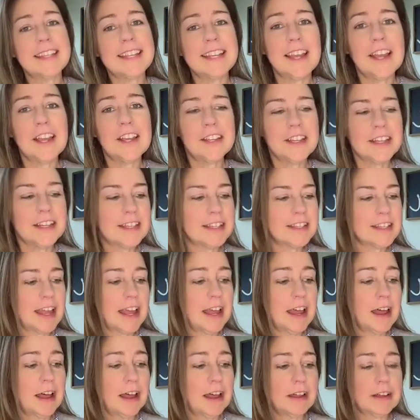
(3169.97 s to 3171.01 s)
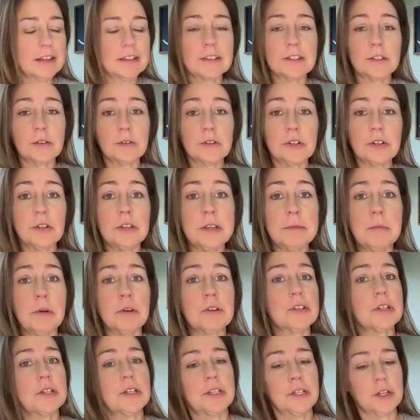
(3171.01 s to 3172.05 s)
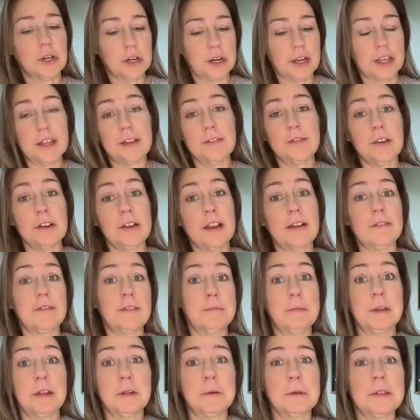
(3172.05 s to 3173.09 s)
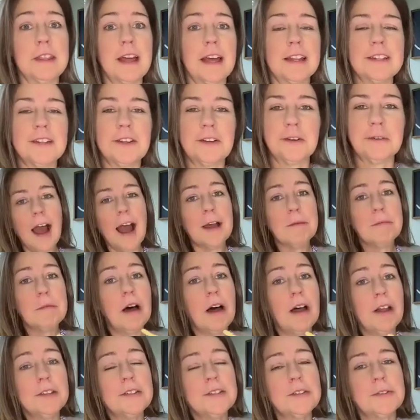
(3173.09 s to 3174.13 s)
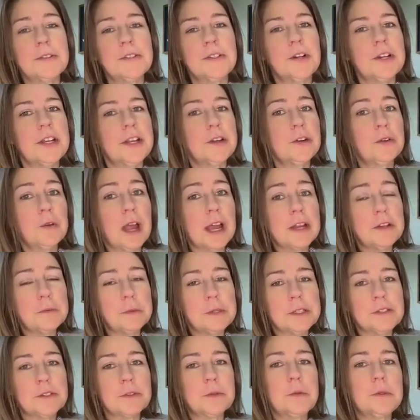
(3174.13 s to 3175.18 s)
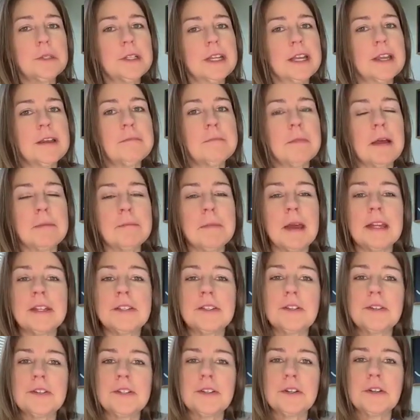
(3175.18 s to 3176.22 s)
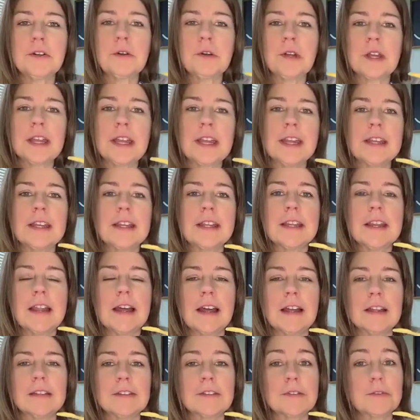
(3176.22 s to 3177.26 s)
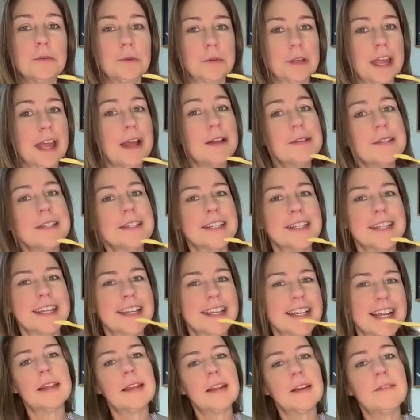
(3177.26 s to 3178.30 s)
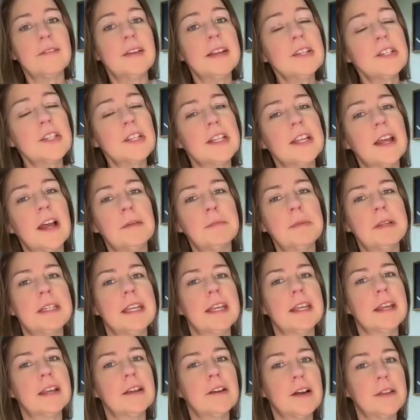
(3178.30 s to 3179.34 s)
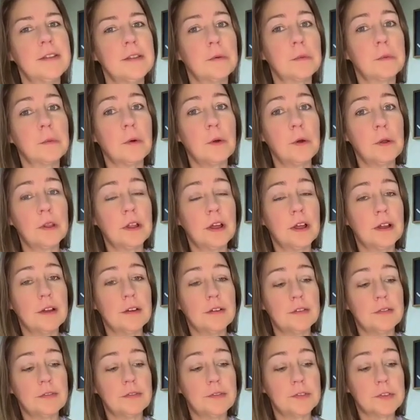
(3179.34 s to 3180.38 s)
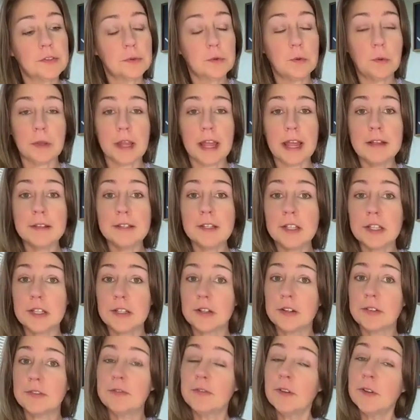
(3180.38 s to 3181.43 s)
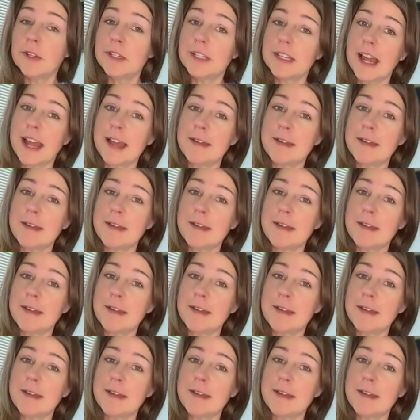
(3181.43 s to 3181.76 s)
SEL is uh, social emotional learning, if you're not familiar with that term. I'm also starting graduate school to get my my master's degree in school counseling. And eventually I'll be taking on the role of school counselor full